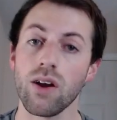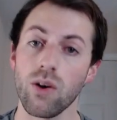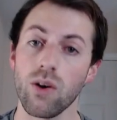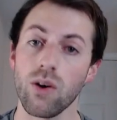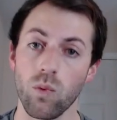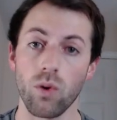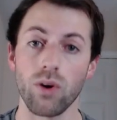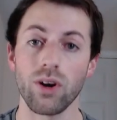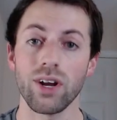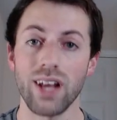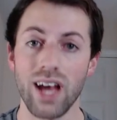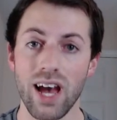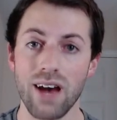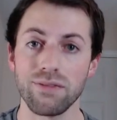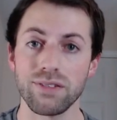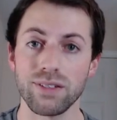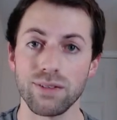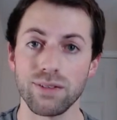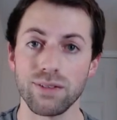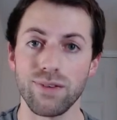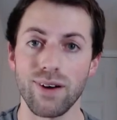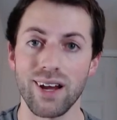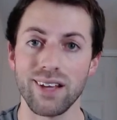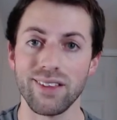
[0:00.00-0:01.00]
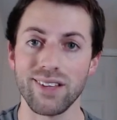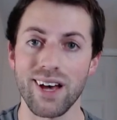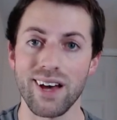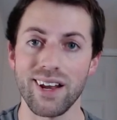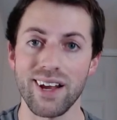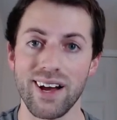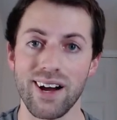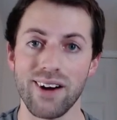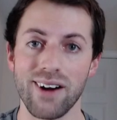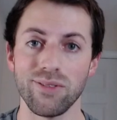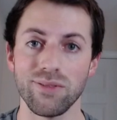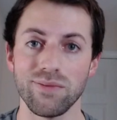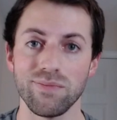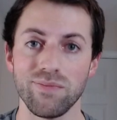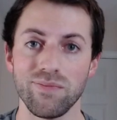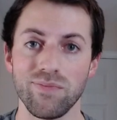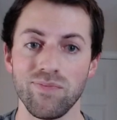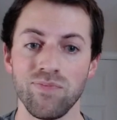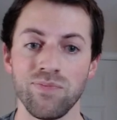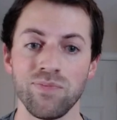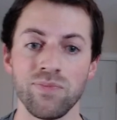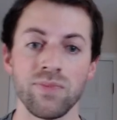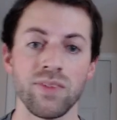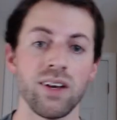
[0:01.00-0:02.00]
We're going to have to find that out.
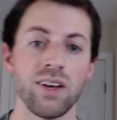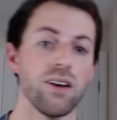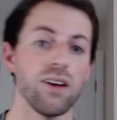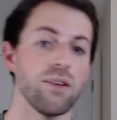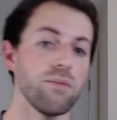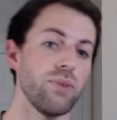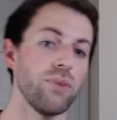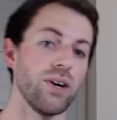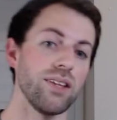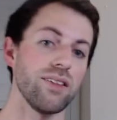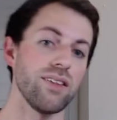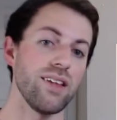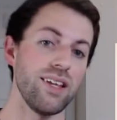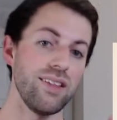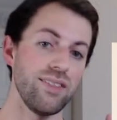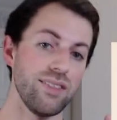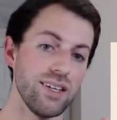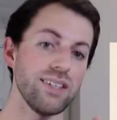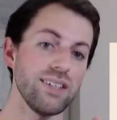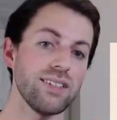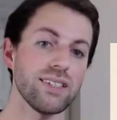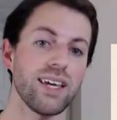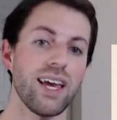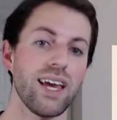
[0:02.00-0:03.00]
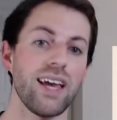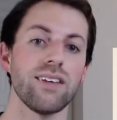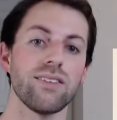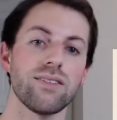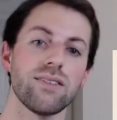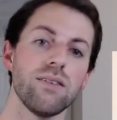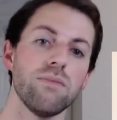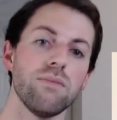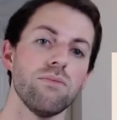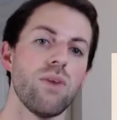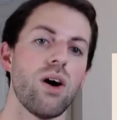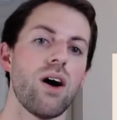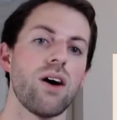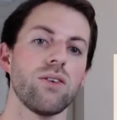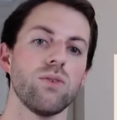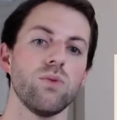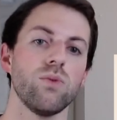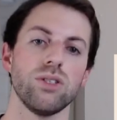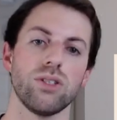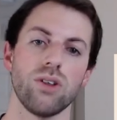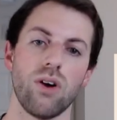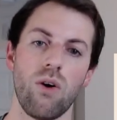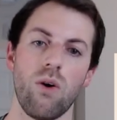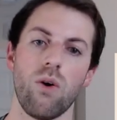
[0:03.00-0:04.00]
But in this case, the model
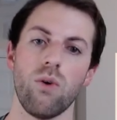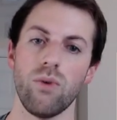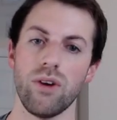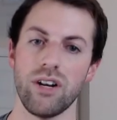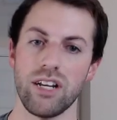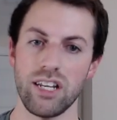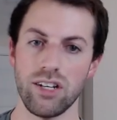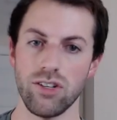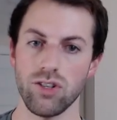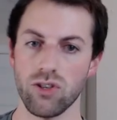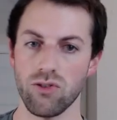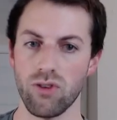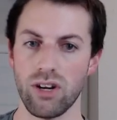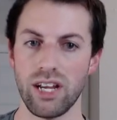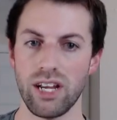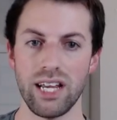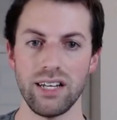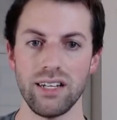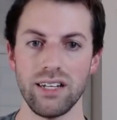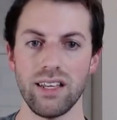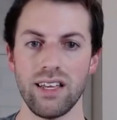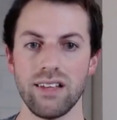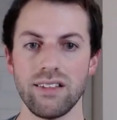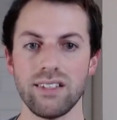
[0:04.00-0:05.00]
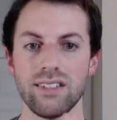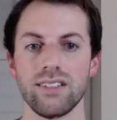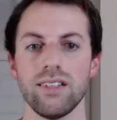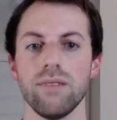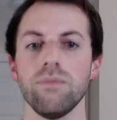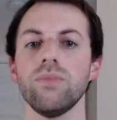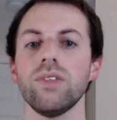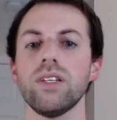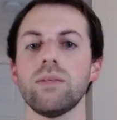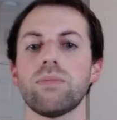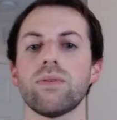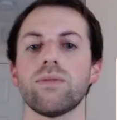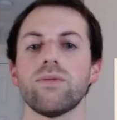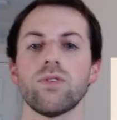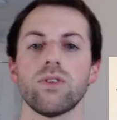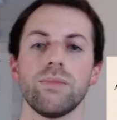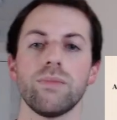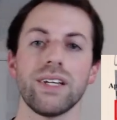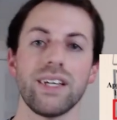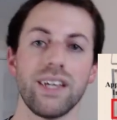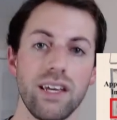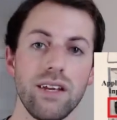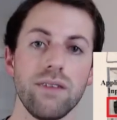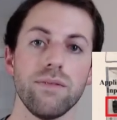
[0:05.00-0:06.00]
was already trained. It's simply
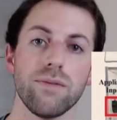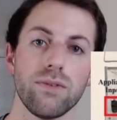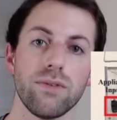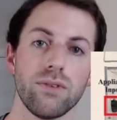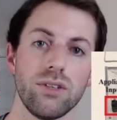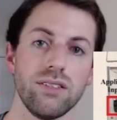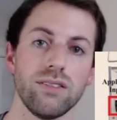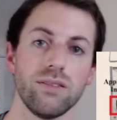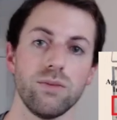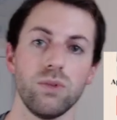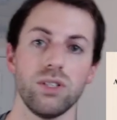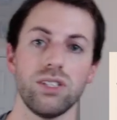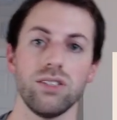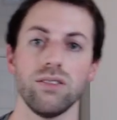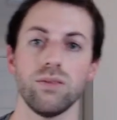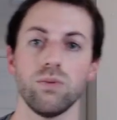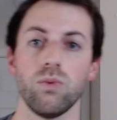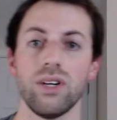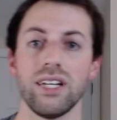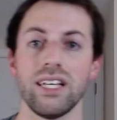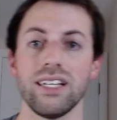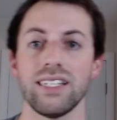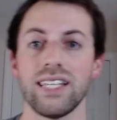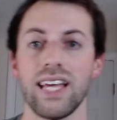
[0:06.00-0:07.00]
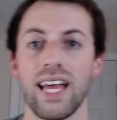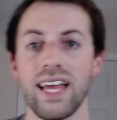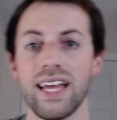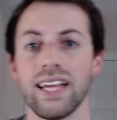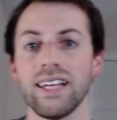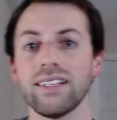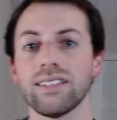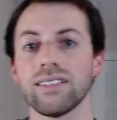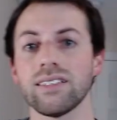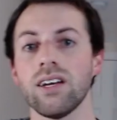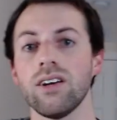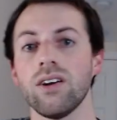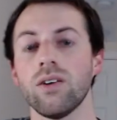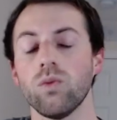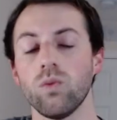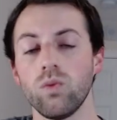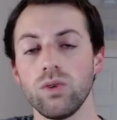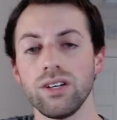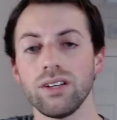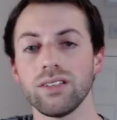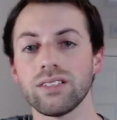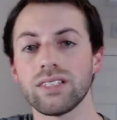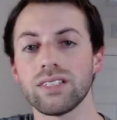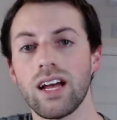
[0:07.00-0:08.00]
performing inference, which is when it takes
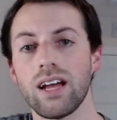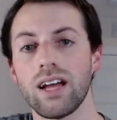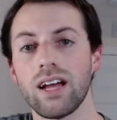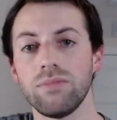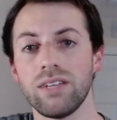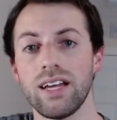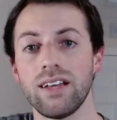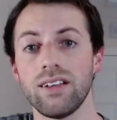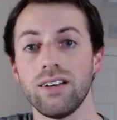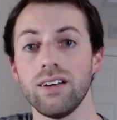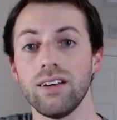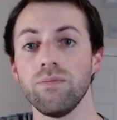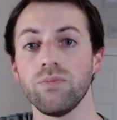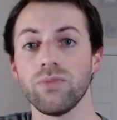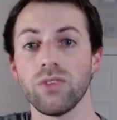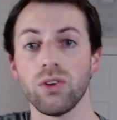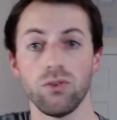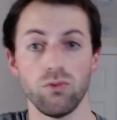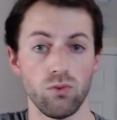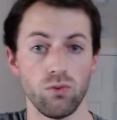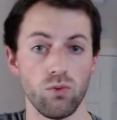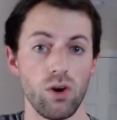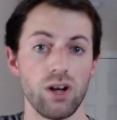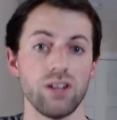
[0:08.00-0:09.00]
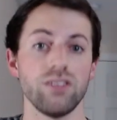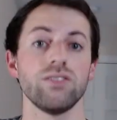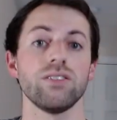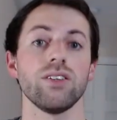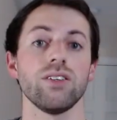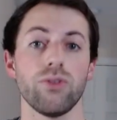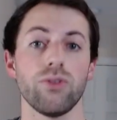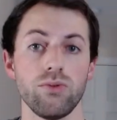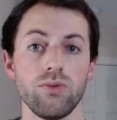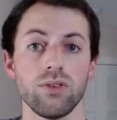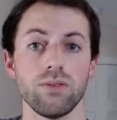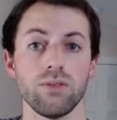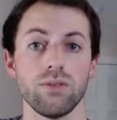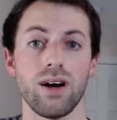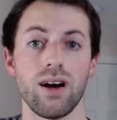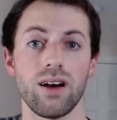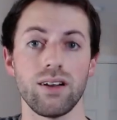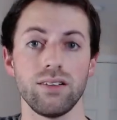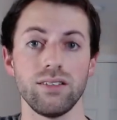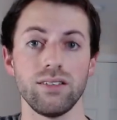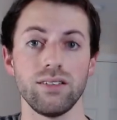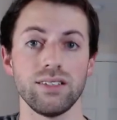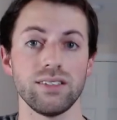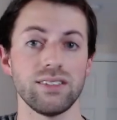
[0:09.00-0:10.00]
real-time data, runs it through the
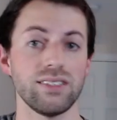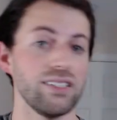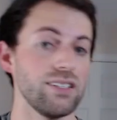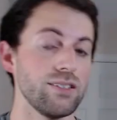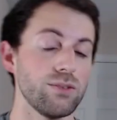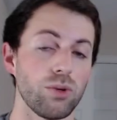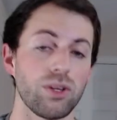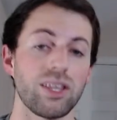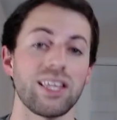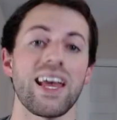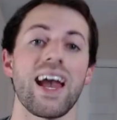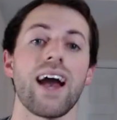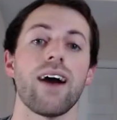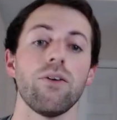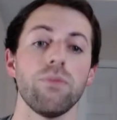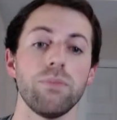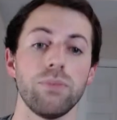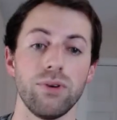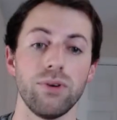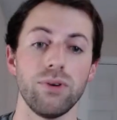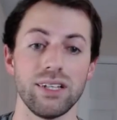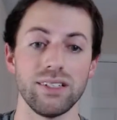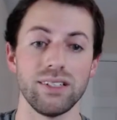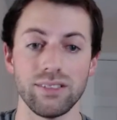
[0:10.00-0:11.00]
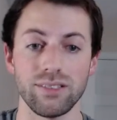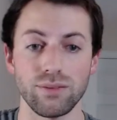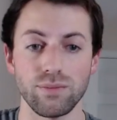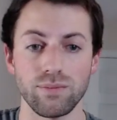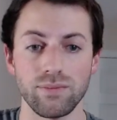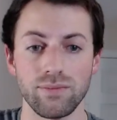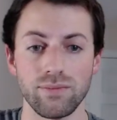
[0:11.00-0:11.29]
model, and sees what the output is.